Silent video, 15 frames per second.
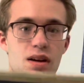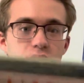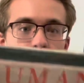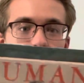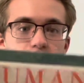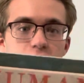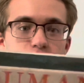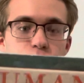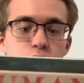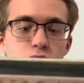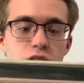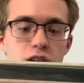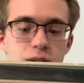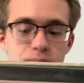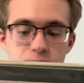This
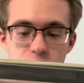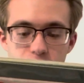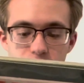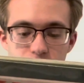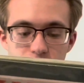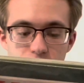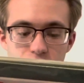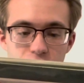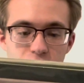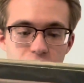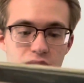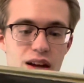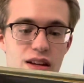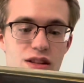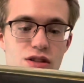book
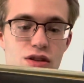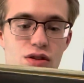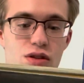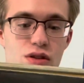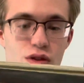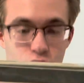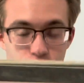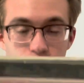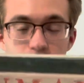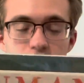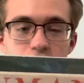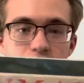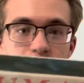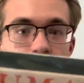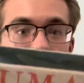is really
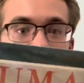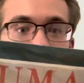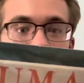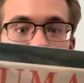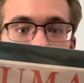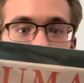engaging. It's